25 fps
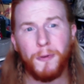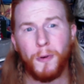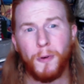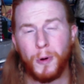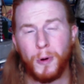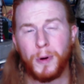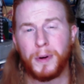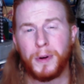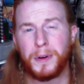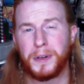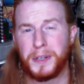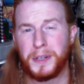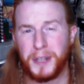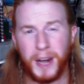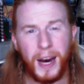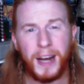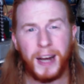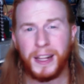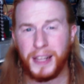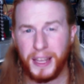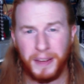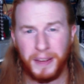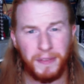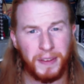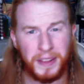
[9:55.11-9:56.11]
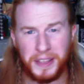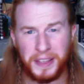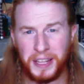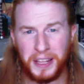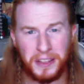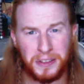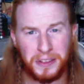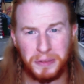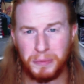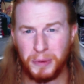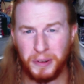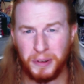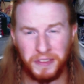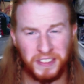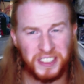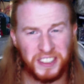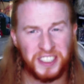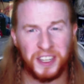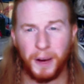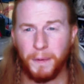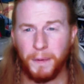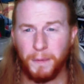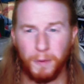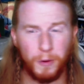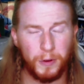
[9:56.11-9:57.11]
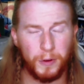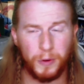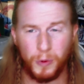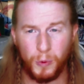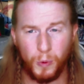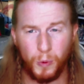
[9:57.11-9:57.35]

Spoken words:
for not leaving these movies up for the